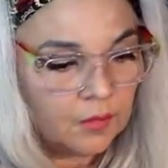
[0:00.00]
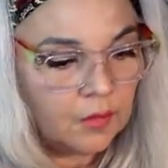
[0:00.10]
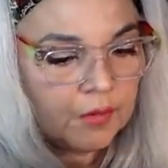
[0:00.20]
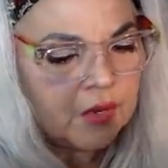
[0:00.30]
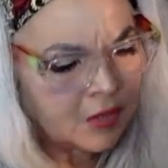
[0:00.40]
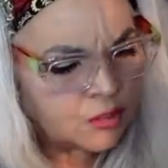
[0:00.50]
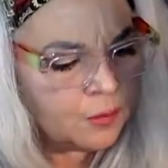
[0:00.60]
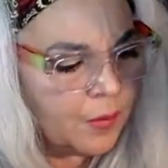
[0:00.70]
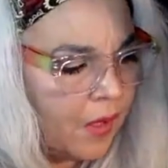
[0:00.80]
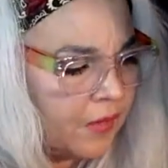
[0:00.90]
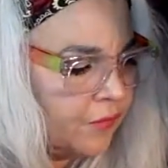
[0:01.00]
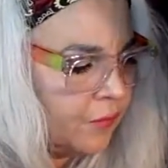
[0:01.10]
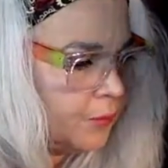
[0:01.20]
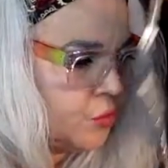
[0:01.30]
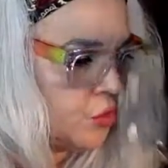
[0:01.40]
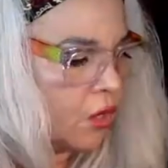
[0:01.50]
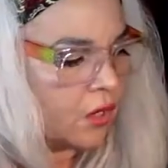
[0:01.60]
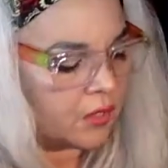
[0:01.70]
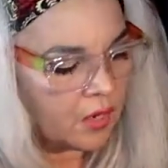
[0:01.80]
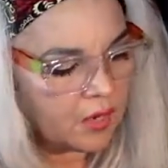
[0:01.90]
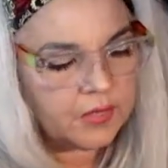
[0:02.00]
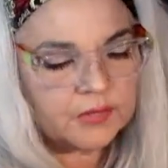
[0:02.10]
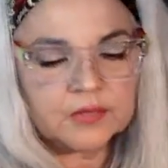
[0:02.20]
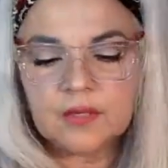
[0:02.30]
All right, not too bad of a jar, guys.